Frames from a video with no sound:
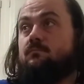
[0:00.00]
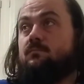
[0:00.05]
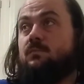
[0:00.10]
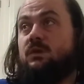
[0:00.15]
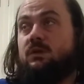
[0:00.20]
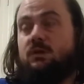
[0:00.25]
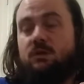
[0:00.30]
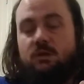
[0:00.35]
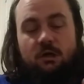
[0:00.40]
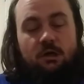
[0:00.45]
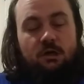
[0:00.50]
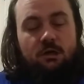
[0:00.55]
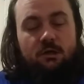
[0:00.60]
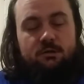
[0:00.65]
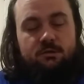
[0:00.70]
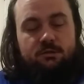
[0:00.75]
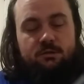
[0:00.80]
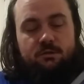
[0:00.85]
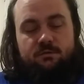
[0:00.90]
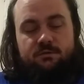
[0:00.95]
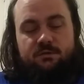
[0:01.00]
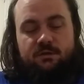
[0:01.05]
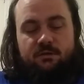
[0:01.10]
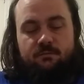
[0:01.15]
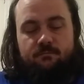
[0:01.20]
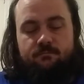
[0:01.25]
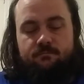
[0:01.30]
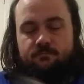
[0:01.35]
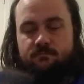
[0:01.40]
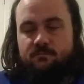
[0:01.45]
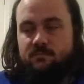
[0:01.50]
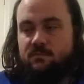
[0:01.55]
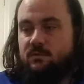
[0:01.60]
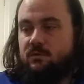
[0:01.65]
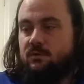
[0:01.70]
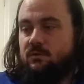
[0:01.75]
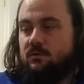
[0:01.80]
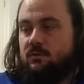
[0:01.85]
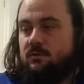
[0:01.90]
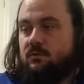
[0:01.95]
What card shows up?
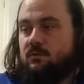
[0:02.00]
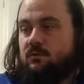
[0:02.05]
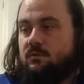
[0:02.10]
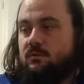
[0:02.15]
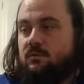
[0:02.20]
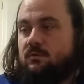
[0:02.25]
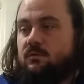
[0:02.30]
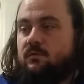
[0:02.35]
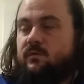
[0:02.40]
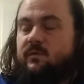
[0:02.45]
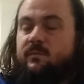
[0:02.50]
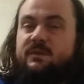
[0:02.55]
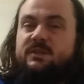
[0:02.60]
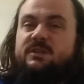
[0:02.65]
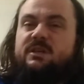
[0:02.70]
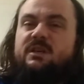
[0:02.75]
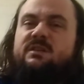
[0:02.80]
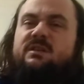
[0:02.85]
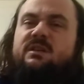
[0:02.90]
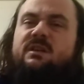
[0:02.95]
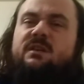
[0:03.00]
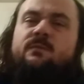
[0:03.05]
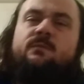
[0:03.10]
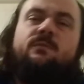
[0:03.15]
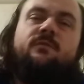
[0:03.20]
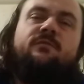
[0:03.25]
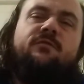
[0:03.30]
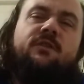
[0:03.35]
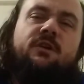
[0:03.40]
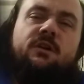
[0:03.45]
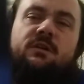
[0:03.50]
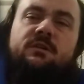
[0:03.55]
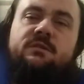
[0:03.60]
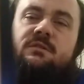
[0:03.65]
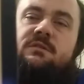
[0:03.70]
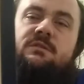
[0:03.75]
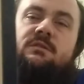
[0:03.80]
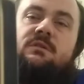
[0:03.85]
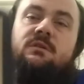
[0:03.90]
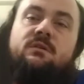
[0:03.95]
The Magician in
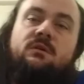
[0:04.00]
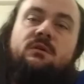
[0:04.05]
reverse.